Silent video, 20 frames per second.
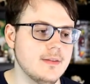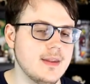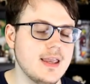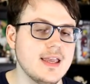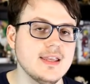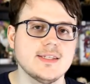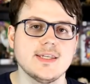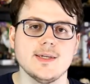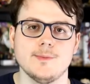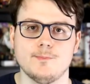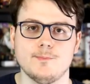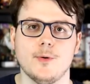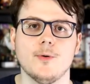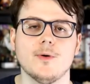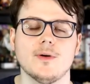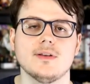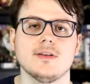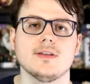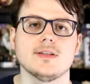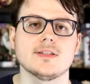it's
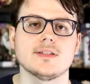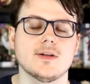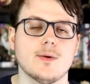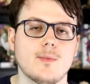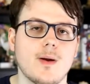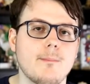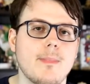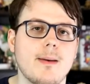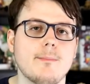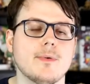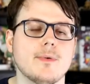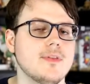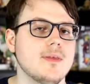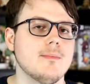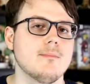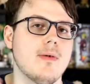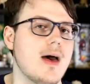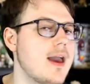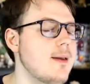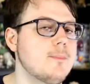important to remember
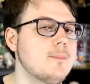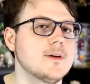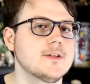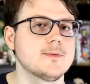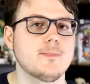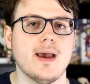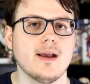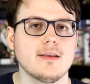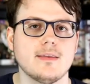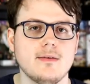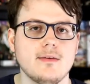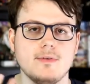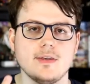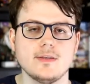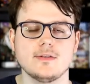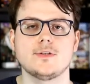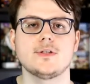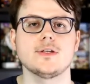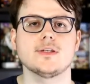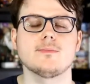that my perspective
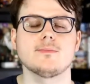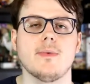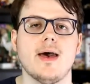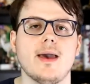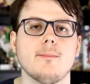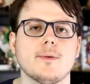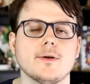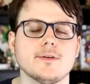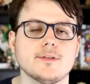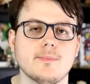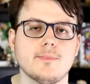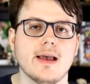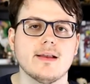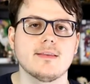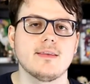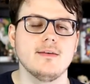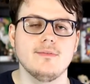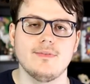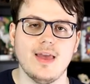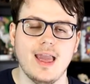is just my
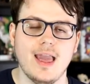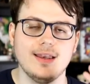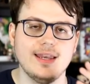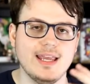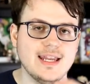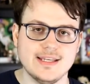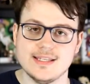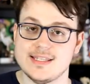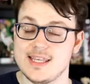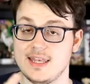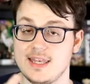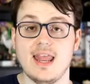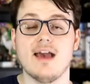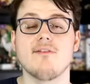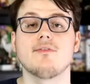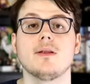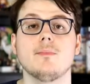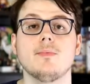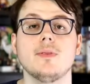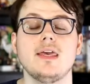perspective, and it is
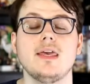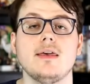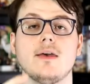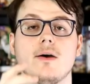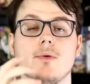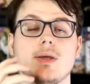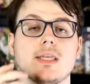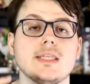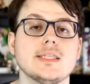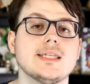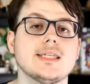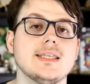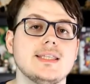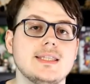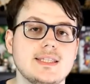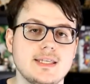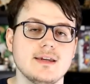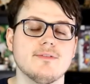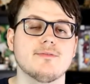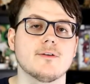inevitably going to
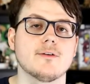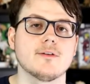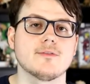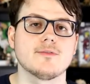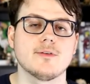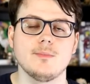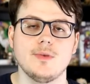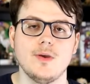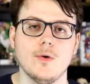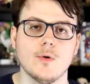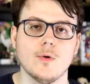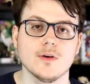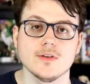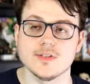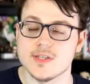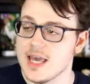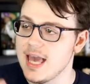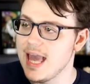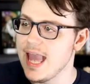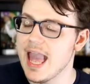differ from
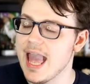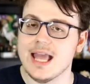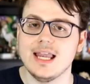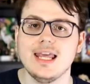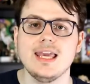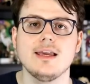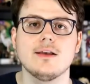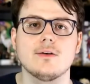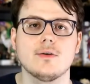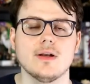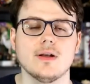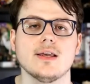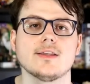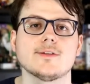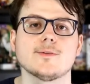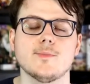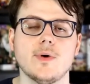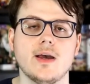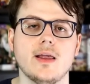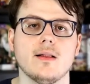yours. Any
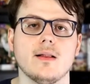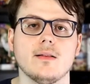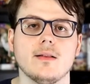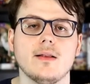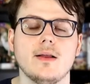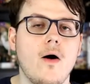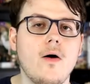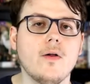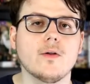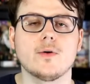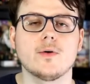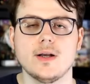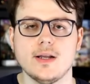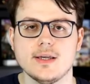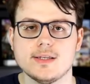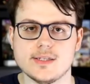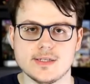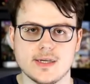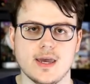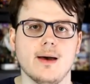critics will. All
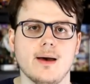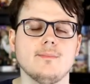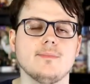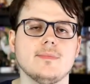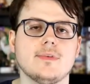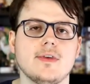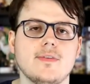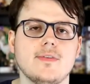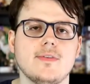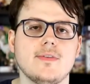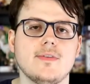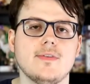critics come to...